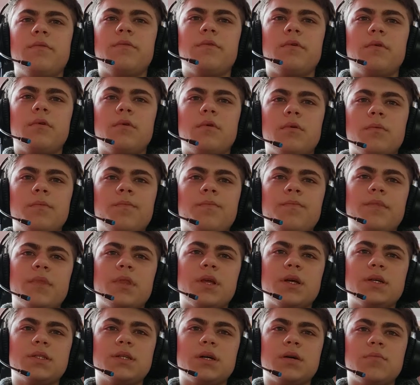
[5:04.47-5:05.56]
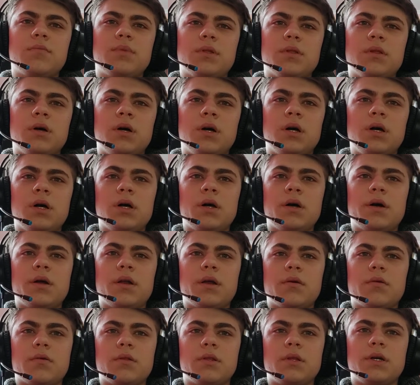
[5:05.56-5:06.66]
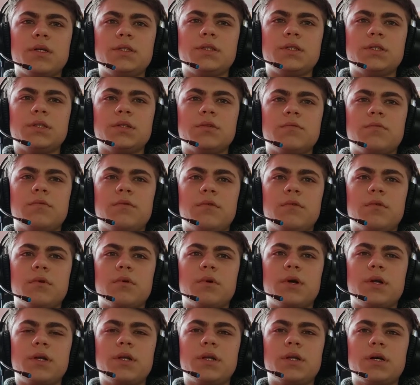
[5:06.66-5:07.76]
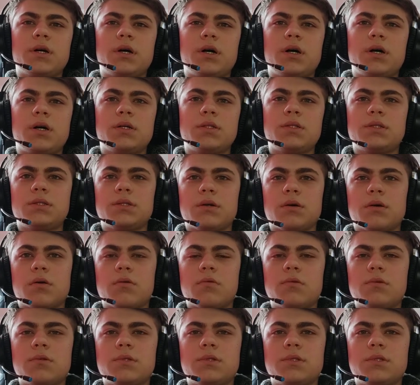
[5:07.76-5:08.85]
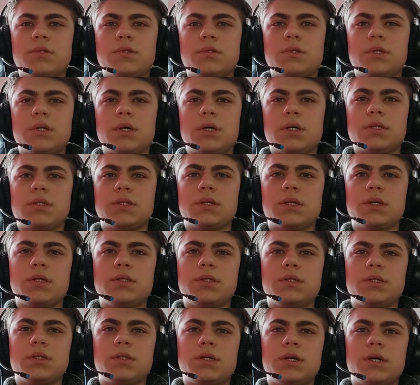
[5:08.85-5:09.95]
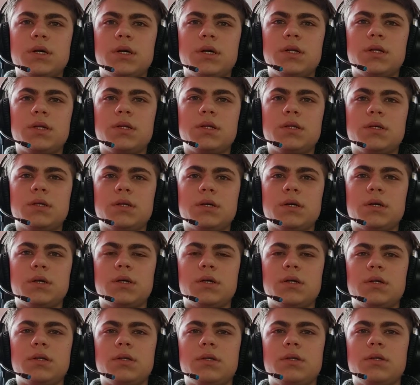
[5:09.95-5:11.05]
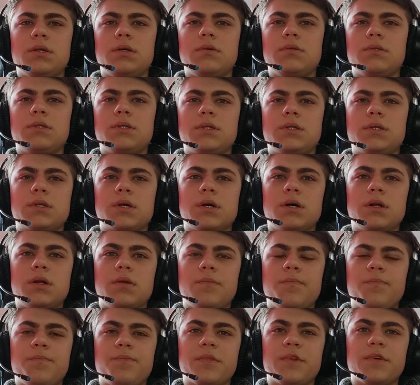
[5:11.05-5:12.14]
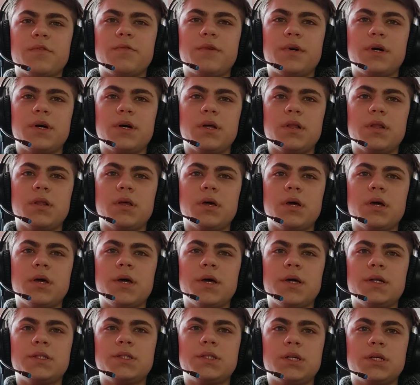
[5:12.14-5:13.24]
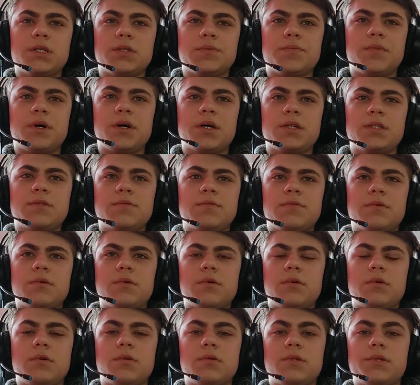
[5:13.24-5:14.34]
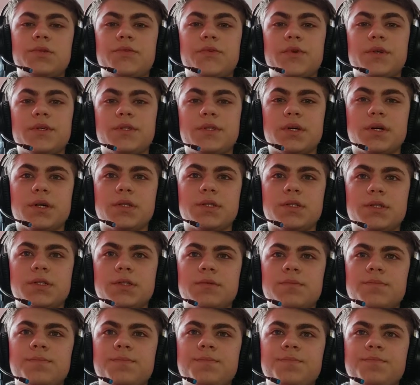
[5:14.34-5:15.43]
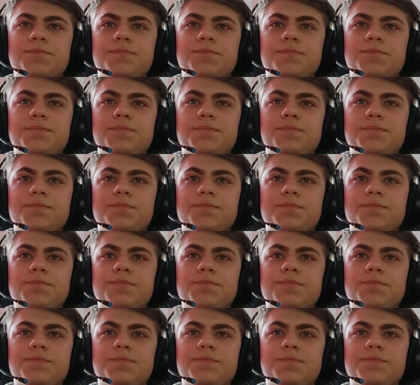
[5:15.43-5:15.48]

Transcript: For example, recognition for credit cards occurs at a later date, and users can file chargebacks for transaction.